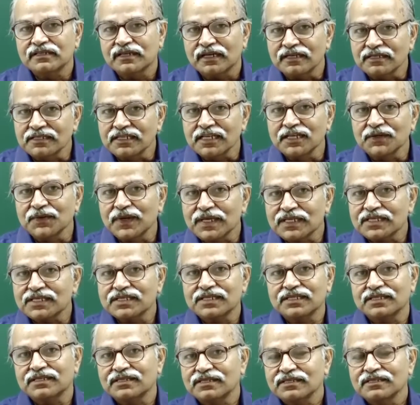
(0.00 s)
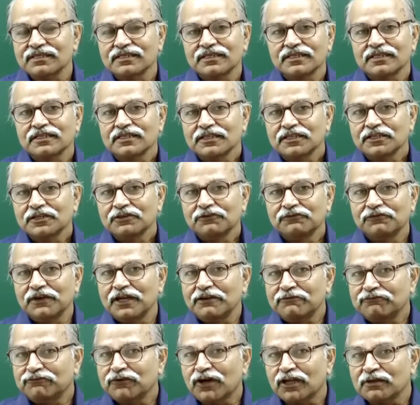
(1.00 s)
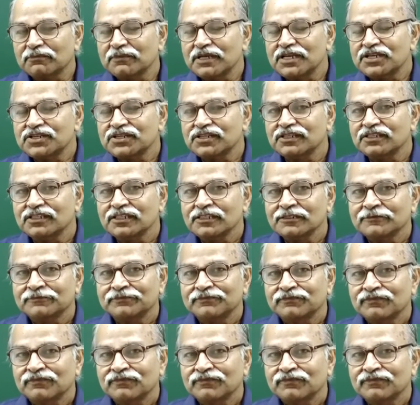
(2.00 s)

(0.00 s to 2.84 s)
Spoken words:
continuous wave formation